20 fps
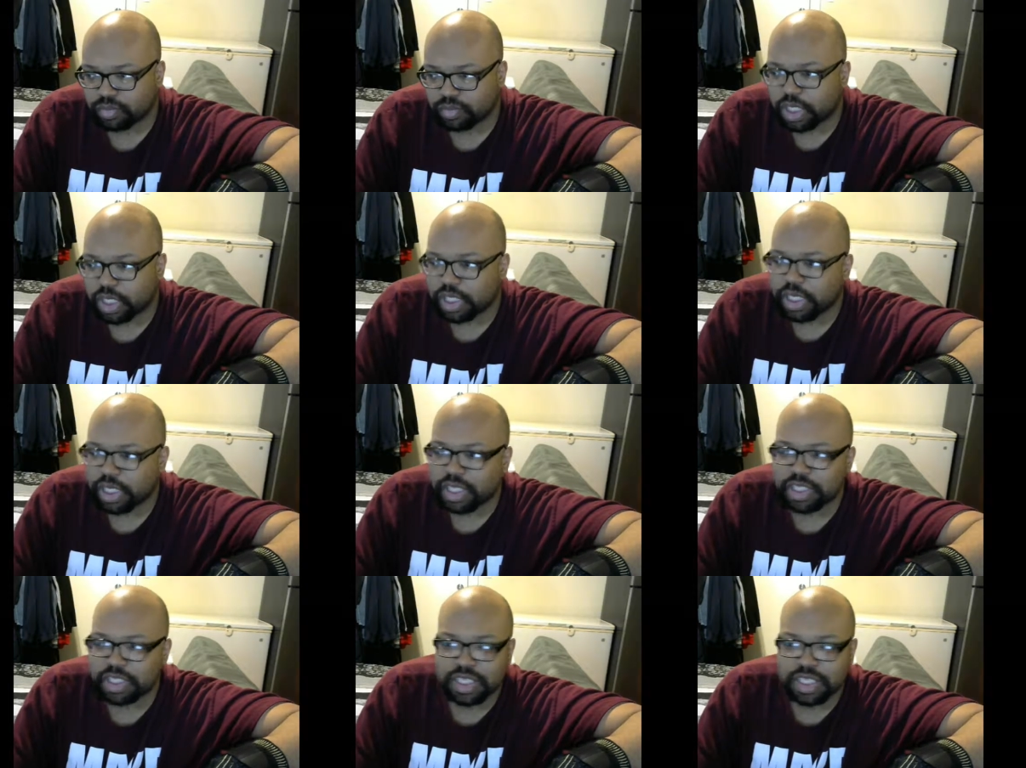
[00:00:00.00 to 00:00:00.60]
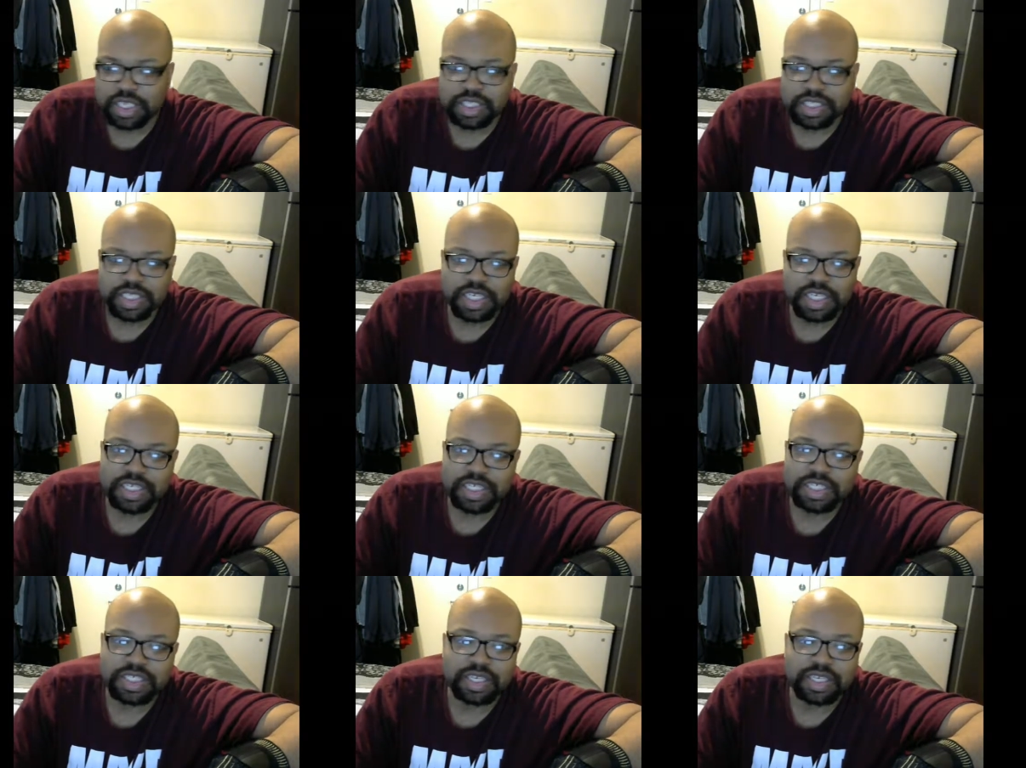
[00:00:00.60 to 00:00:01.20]
it, it just
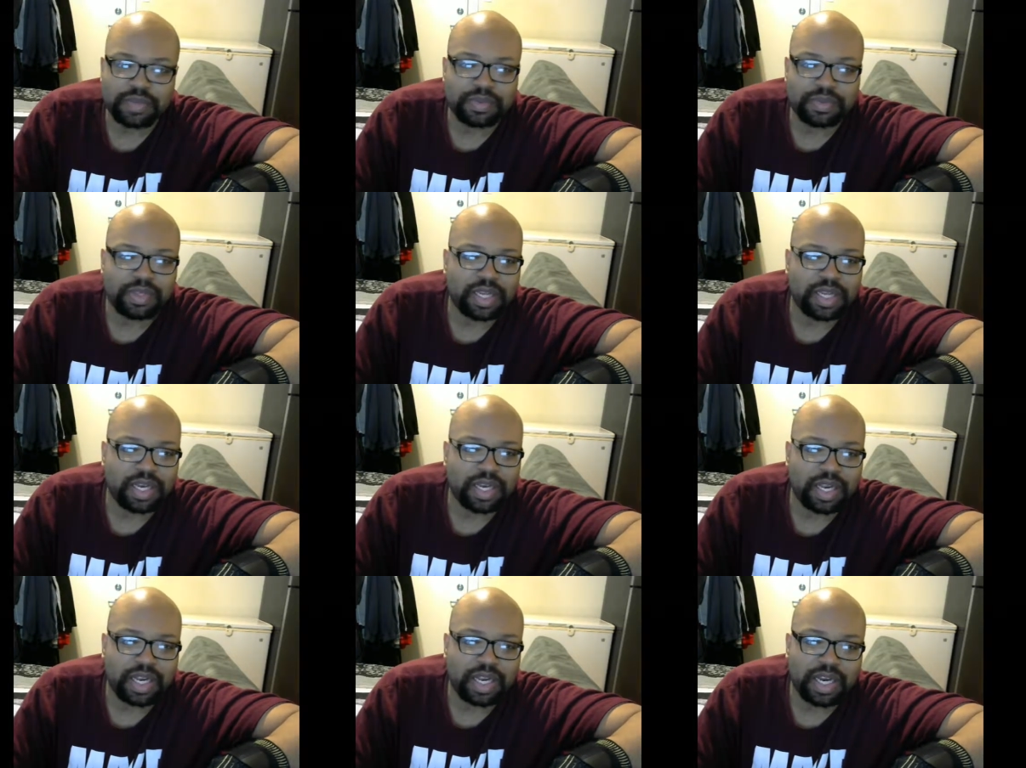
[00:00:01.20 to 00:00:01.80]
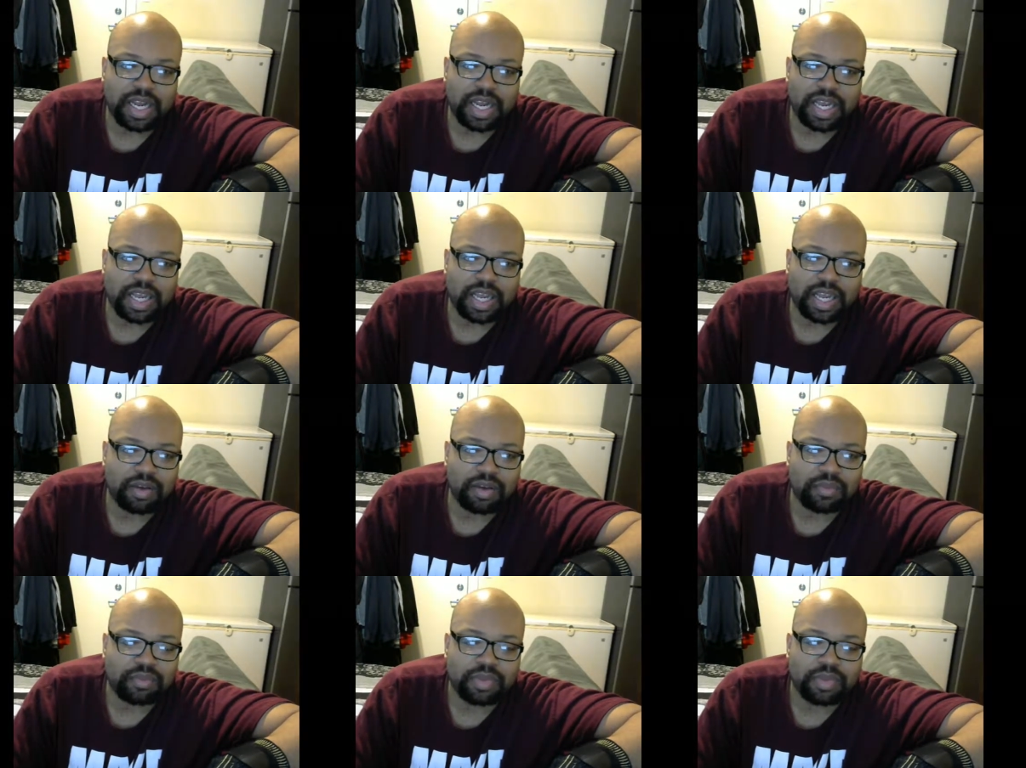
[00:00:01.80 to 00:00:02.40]
isn't something that, that I
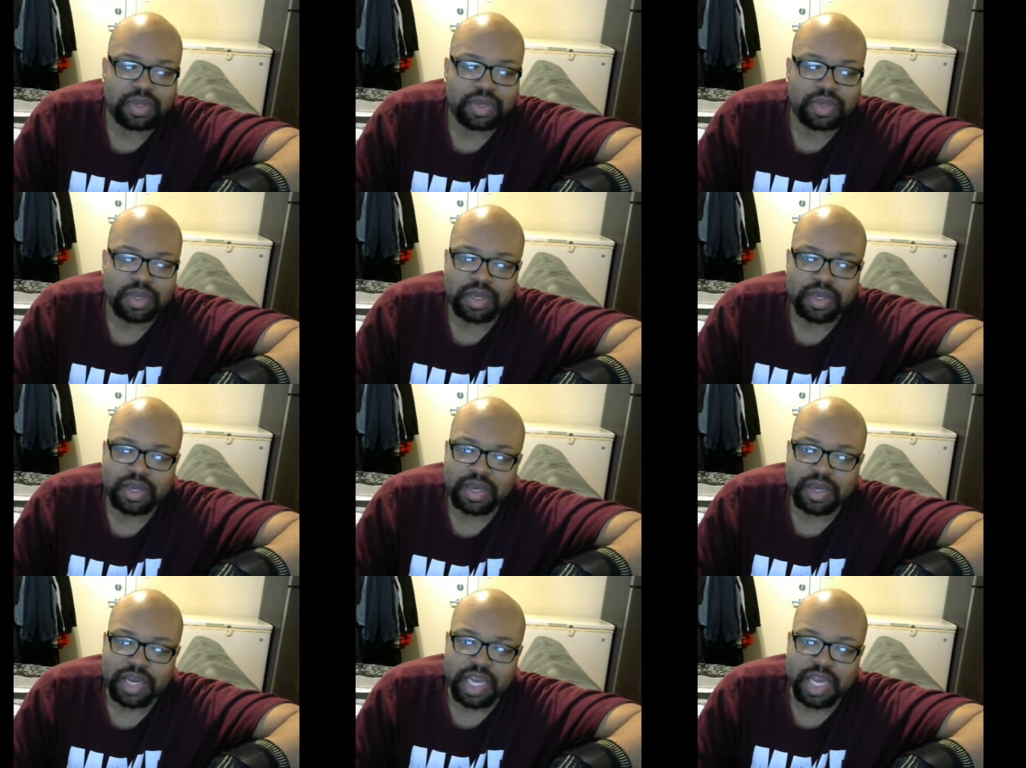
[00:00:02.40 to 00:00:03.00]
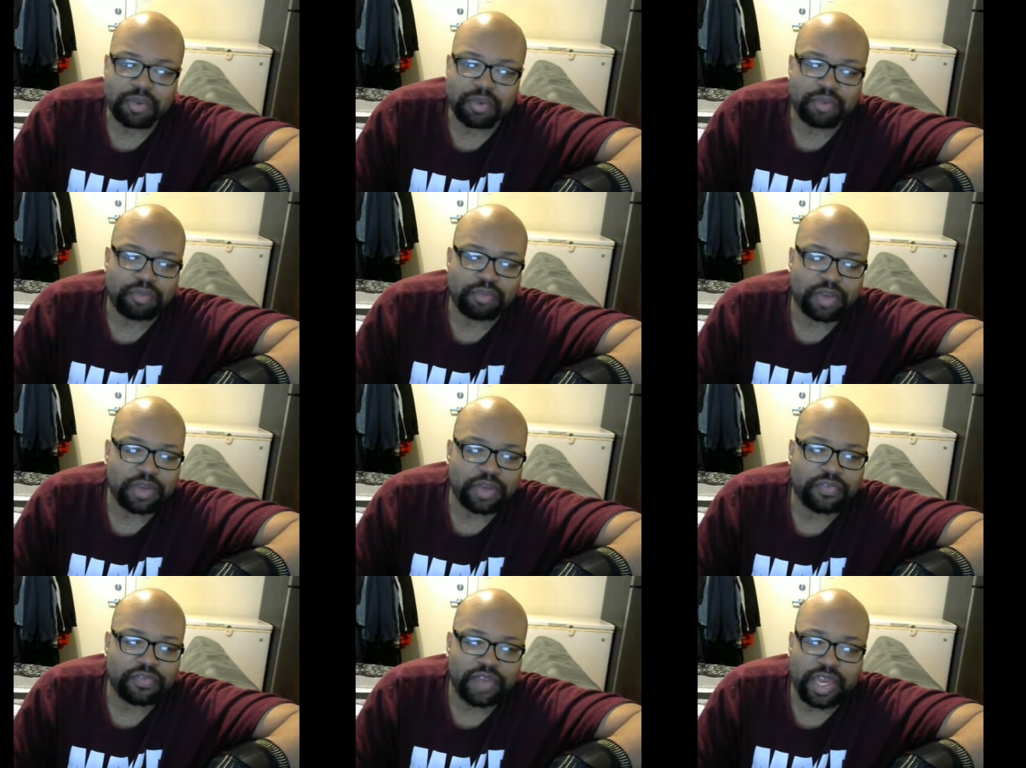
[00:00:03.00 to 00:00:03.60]
am I am a
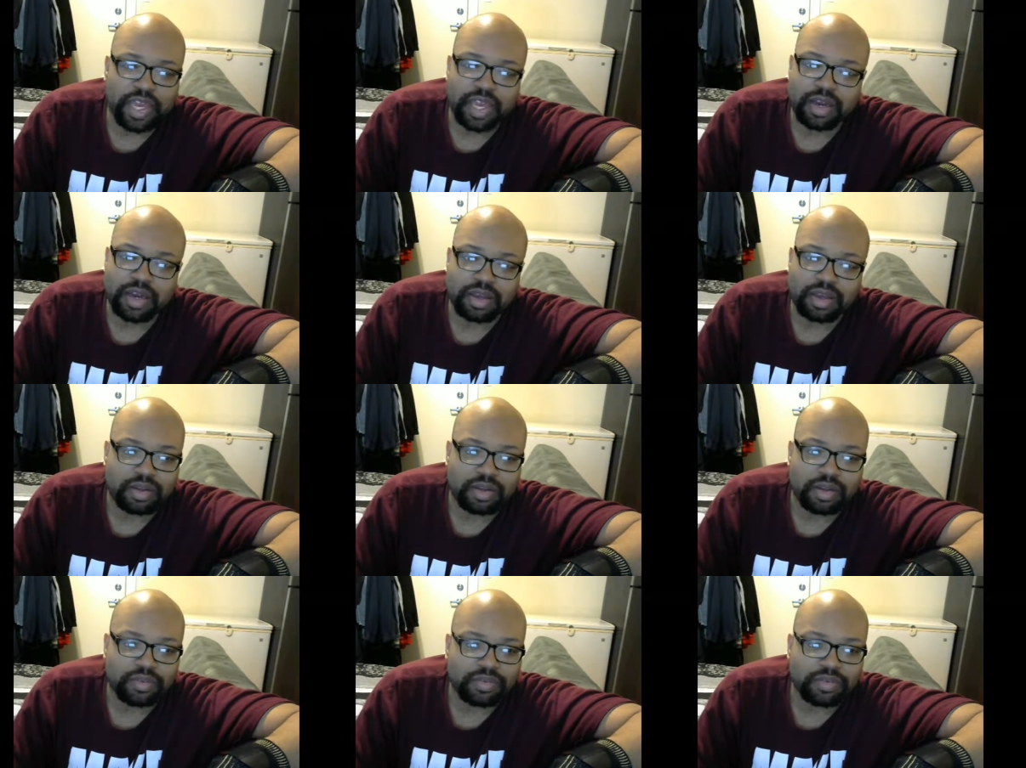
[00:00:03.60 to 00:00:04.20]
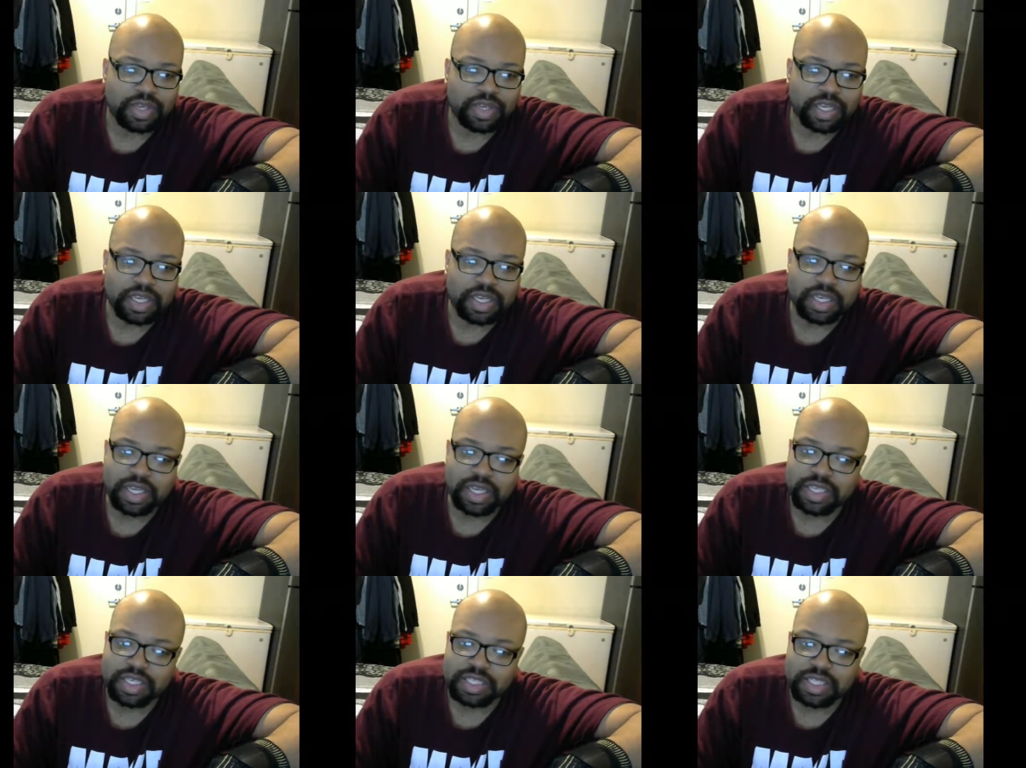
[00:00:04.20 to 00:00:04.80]
big fan of.
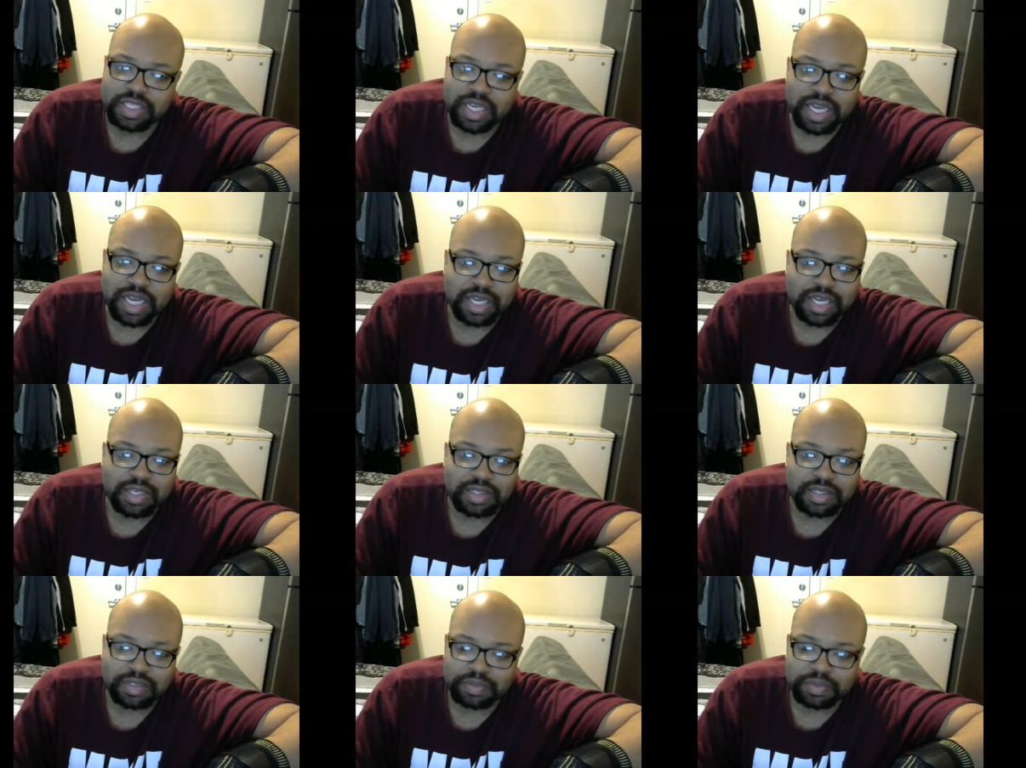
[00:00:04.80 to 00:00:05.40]
It, it is not.